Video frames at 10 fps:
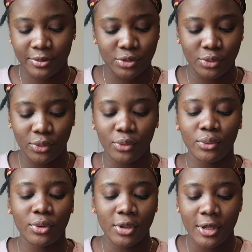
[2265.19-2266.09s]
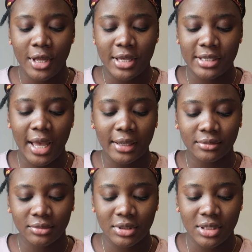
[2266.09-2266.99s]
So yeah,
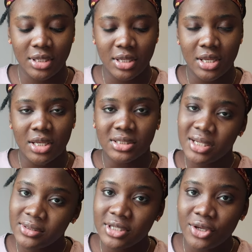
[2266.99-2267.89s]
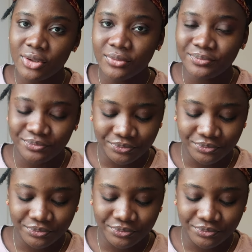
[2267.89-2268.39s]
so I'll see you.